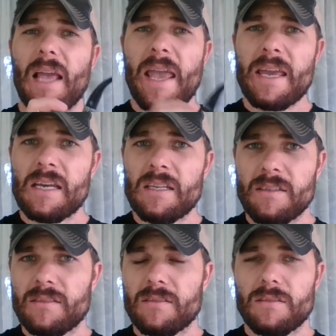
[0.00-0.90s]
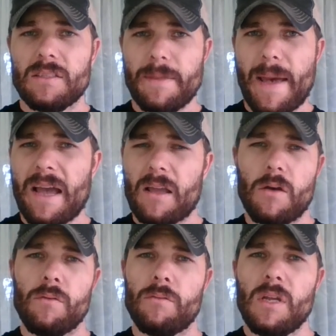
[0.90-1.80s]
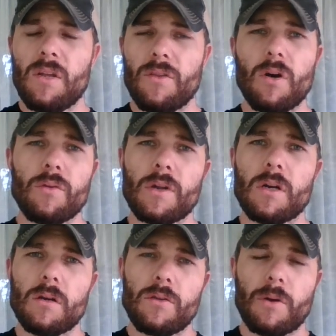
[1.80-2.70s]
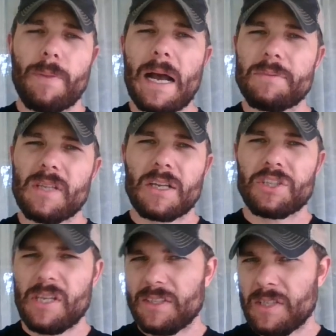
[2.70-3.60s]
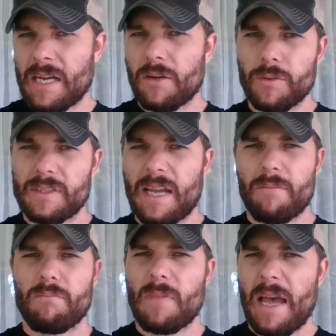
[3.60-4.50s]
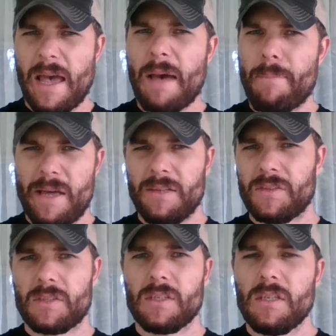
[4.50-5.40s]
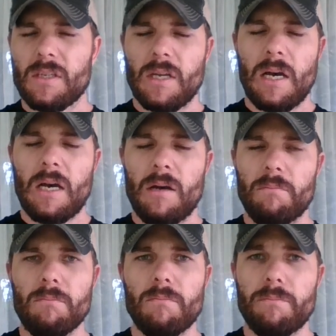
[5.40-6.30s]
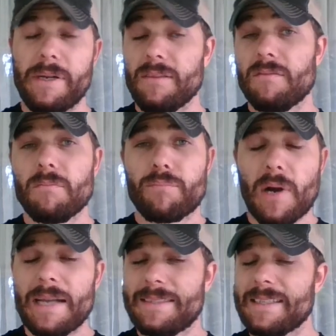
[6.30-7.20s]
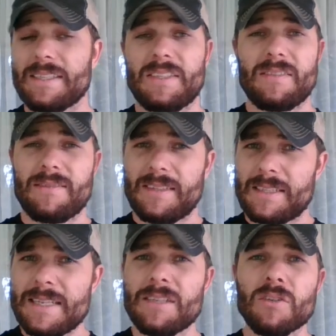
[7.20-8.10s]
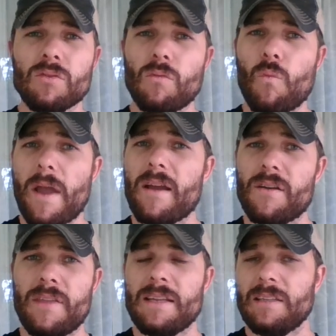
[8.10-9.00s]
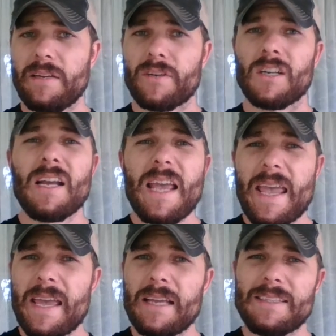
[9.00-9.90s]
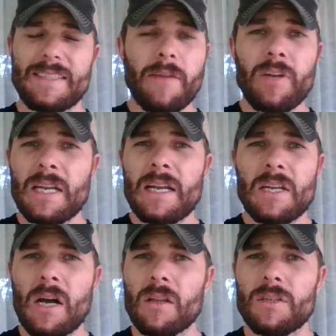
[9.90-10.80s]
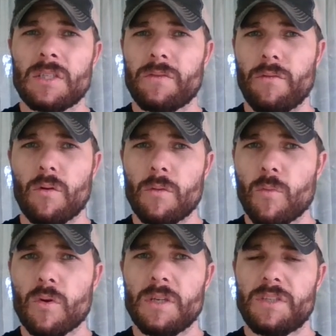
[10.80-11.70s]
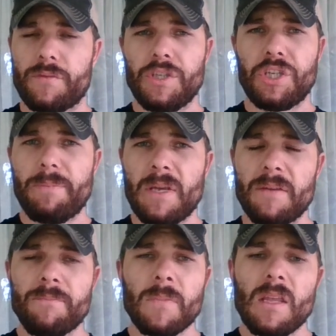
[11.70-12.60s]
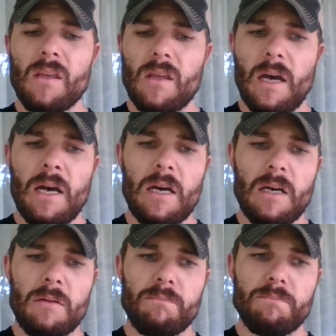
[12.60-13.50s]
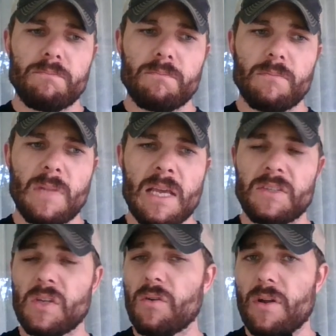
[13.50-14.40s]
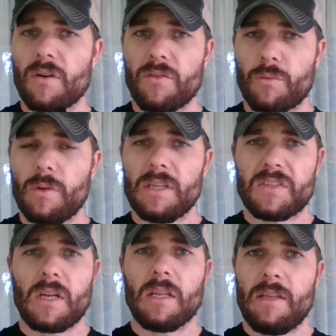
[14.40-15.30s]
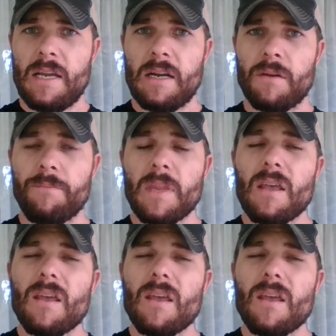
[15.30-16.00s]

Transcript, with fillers: and tobacco, though their their pipe selection is not always at, at, at best. Um, but pricing is still where they deliver, and $79 for, or more is free shipping, um, and so they're they're really solid there.